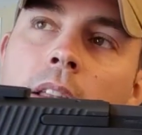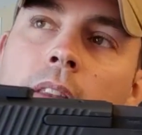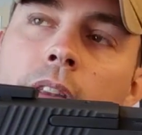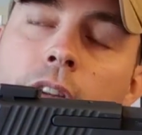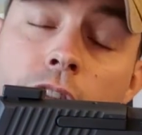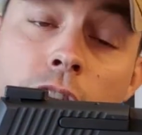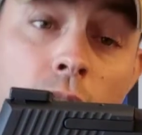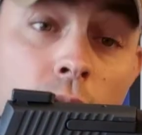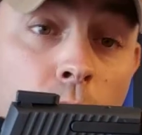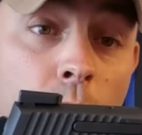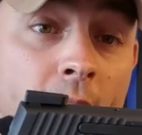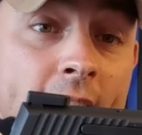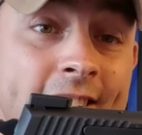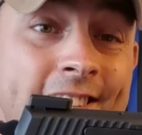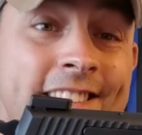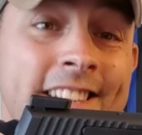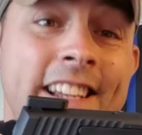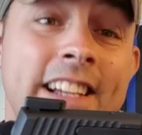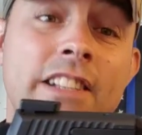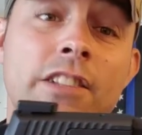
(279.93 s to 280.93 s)
the
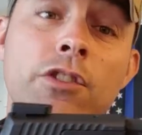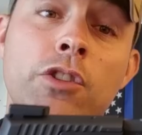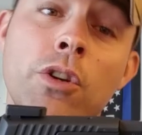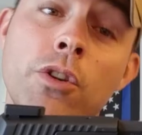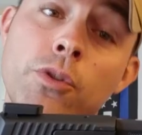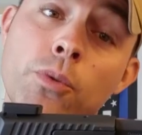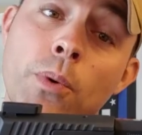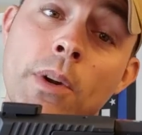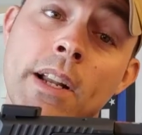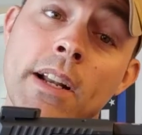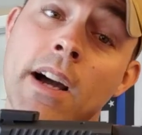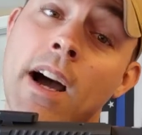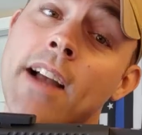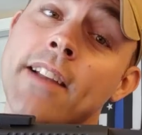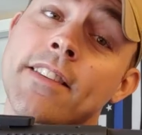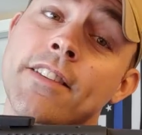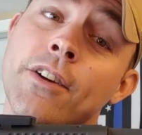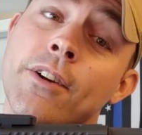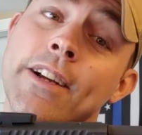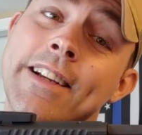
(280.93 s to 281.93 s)
226,
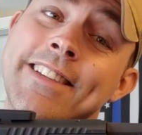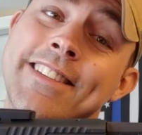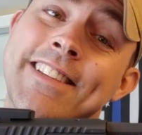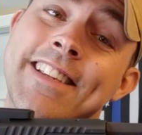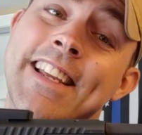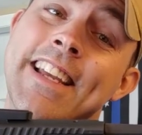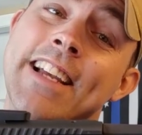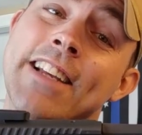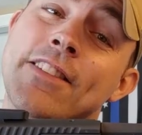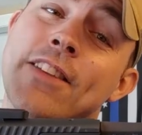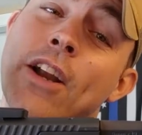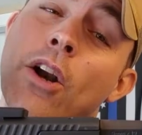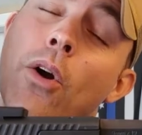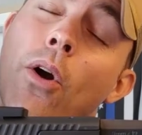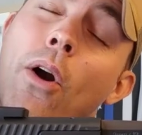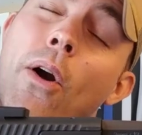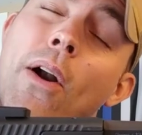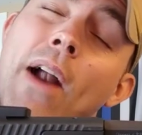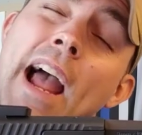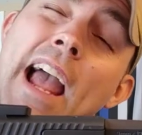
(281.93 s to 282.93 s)
229 series SIGs, there
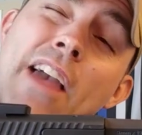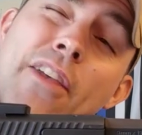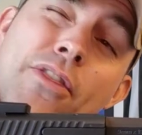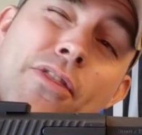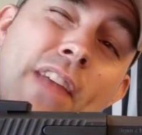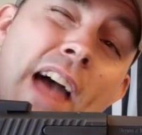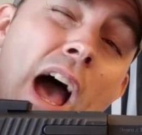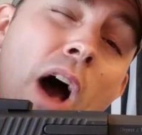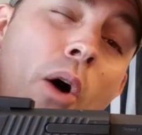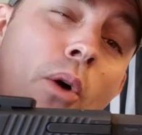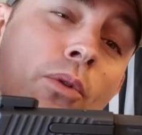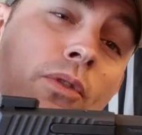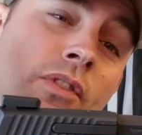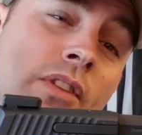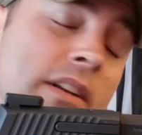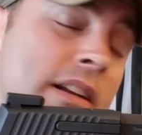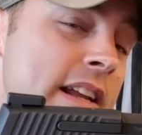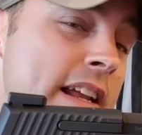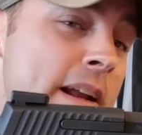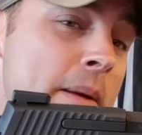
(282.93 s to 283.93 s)
are
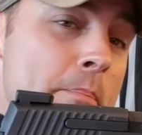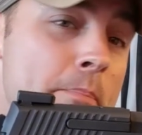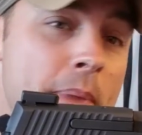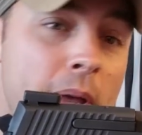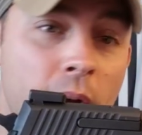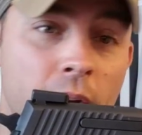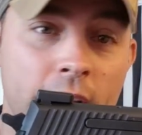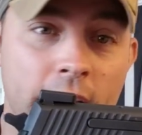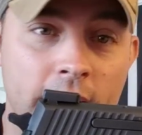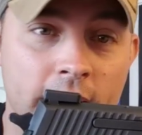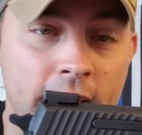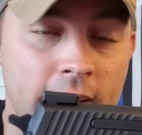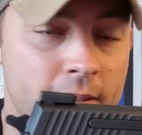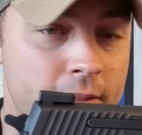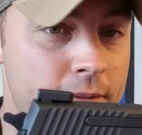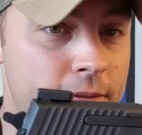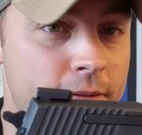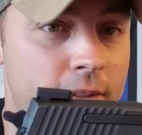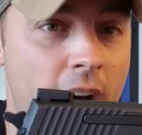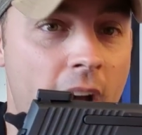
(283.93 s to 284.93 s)

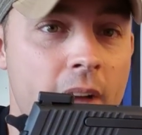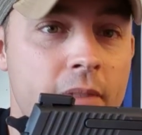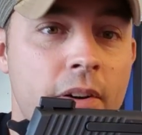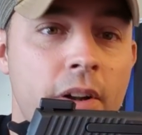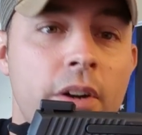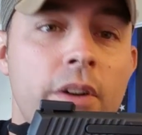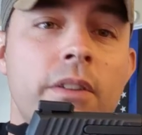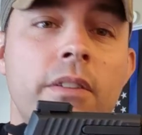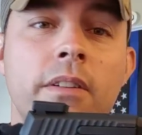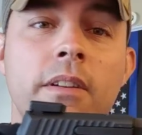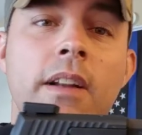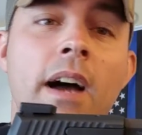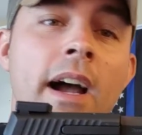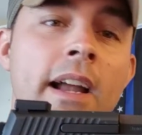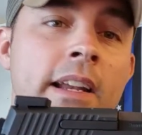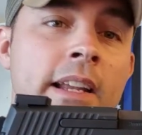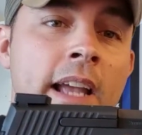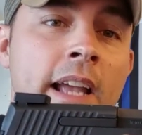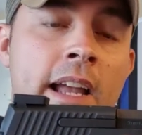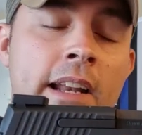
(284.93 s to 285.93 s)

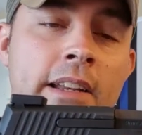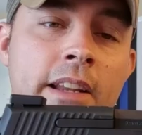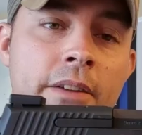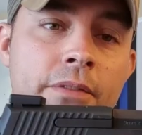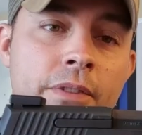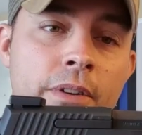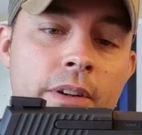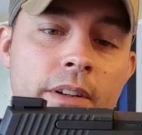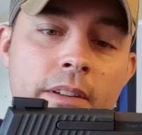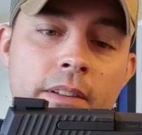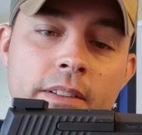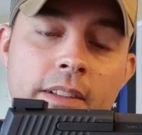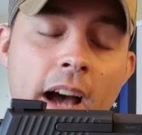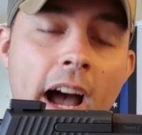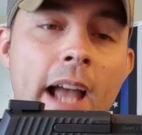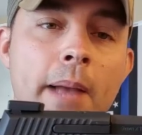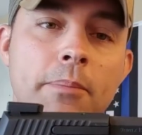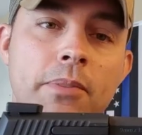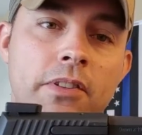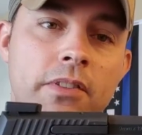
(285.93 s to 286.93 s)
1,000,000,598 different
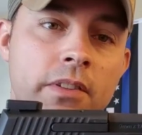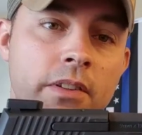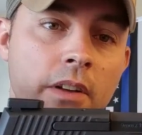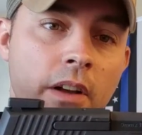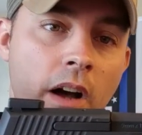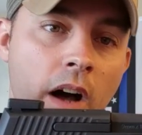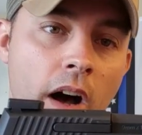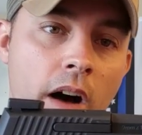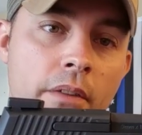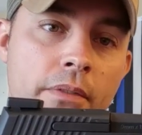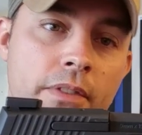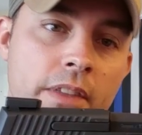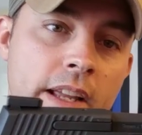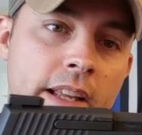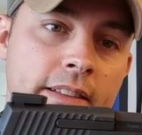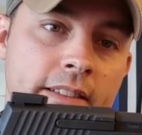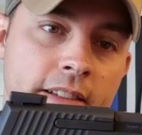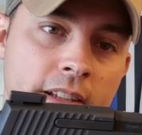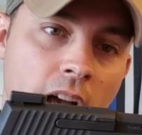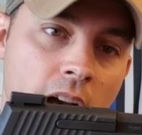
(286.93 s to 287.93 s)
types of
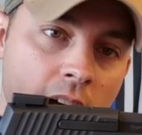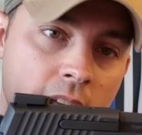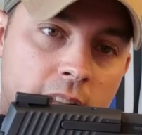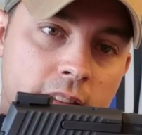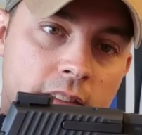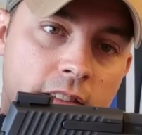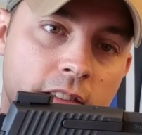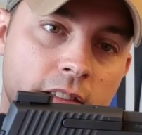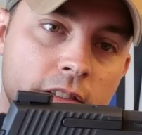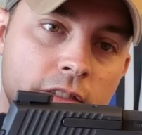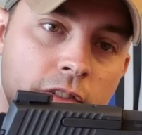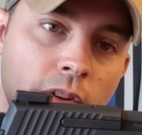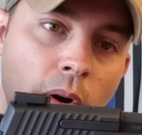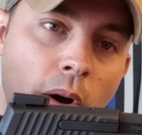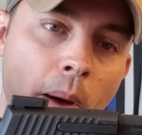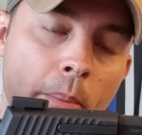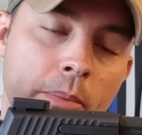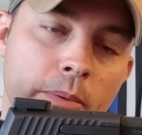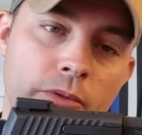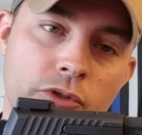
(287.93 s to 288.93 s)
these guns.
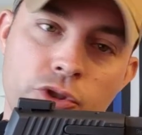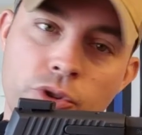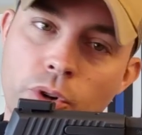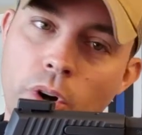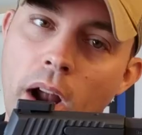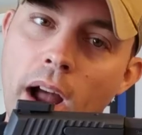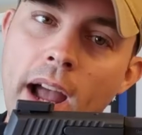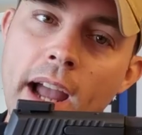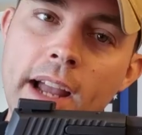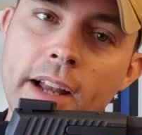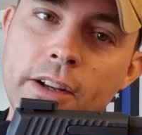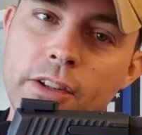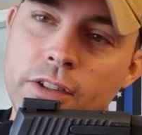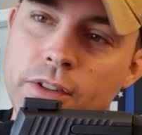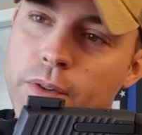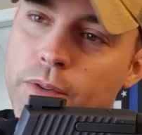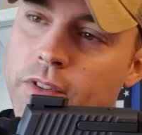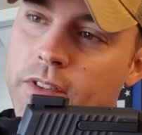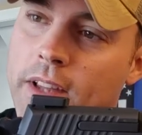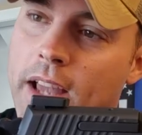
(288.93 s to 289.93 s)
So I'm trying
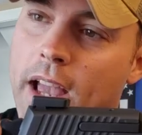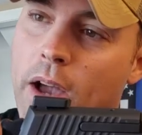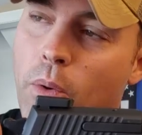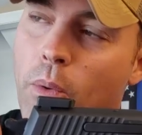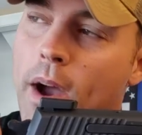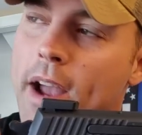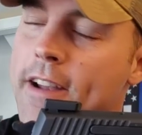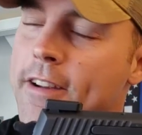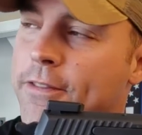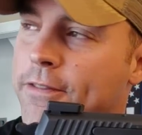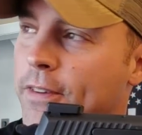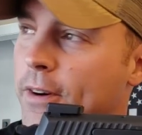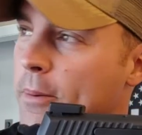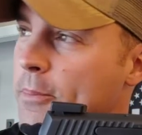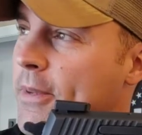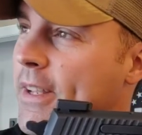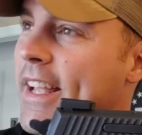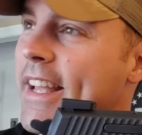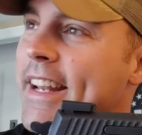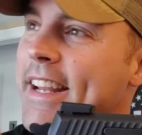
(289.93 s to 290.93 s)
to stay away
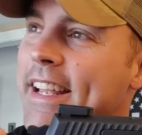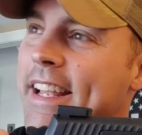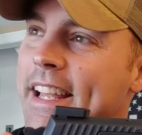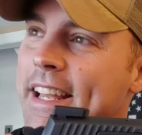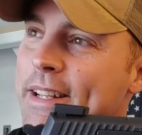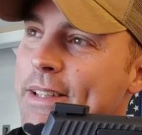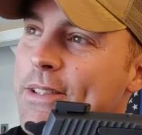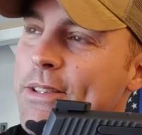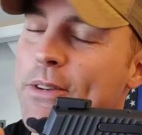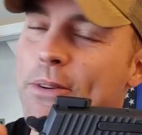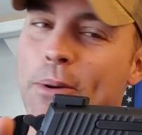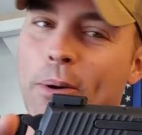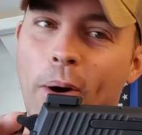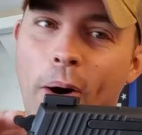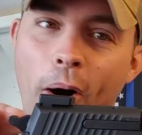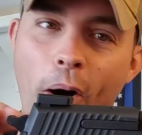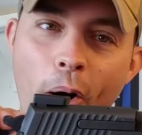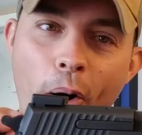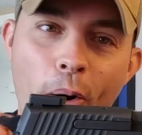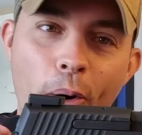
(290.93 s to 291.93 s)
from getting into
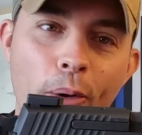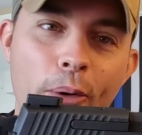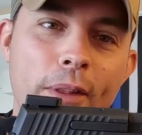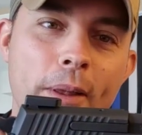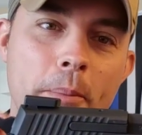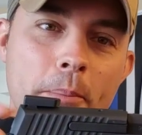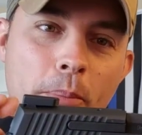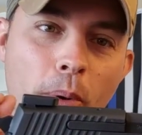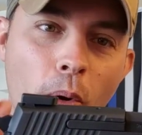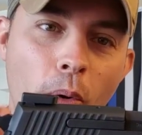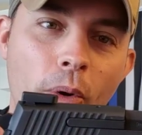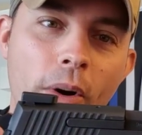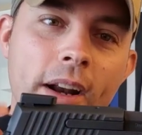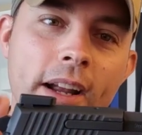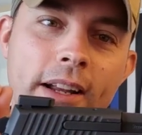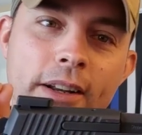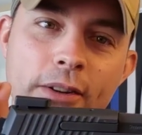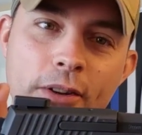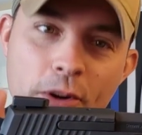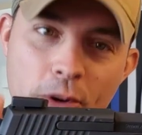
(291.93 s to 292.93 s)
all the
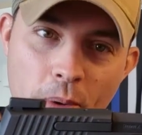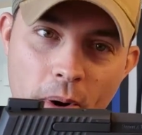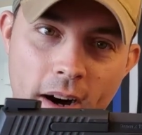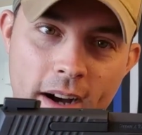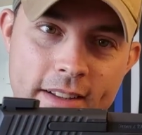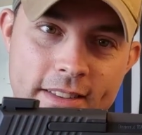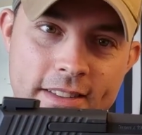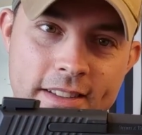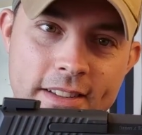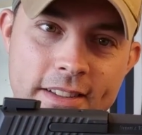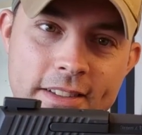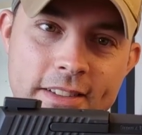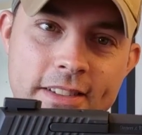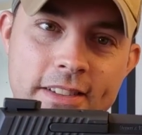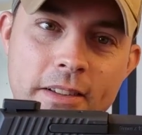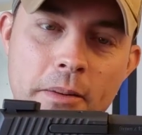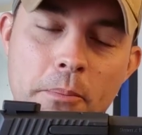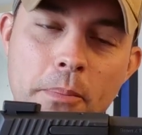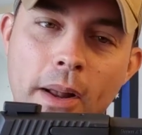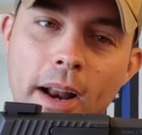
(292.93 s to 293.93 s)
boring
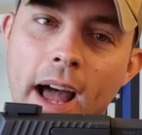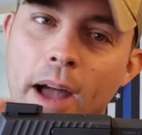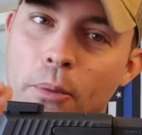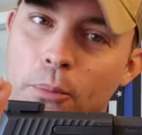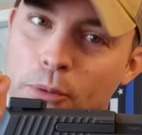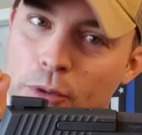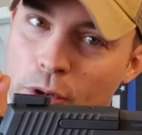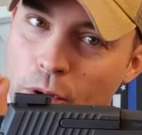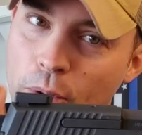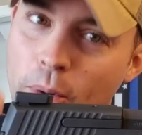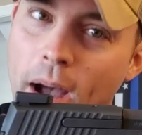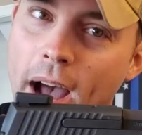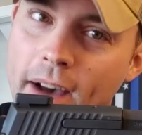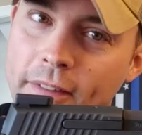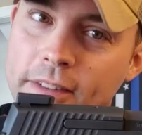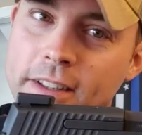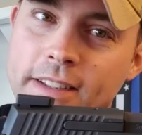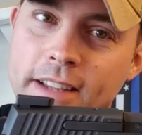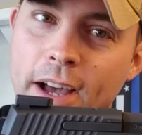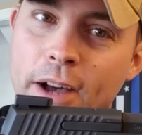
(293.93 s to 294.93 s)
nuances, but I do
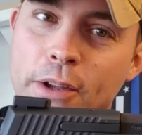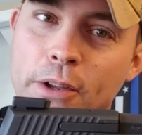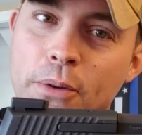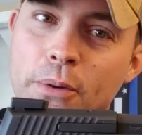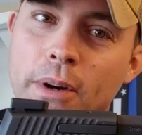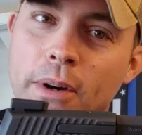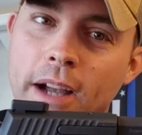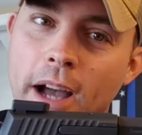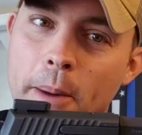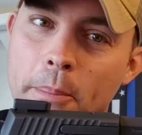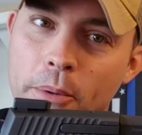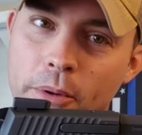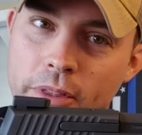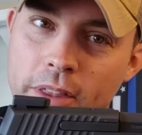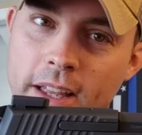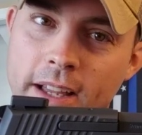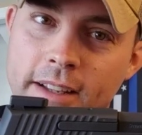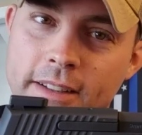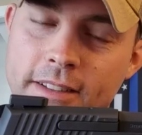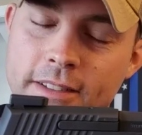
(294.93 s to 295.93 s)
have to tell you a couple
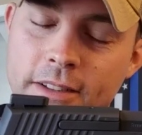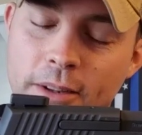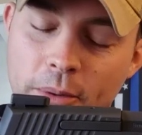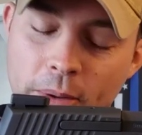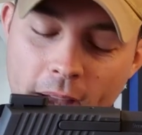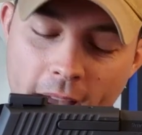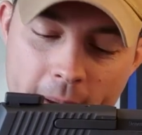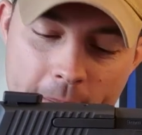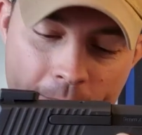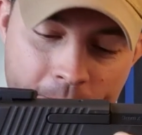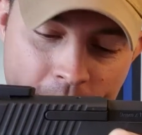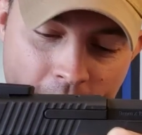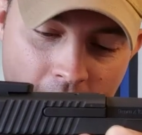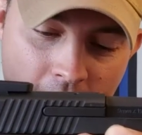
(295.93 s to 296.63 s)
things, okay?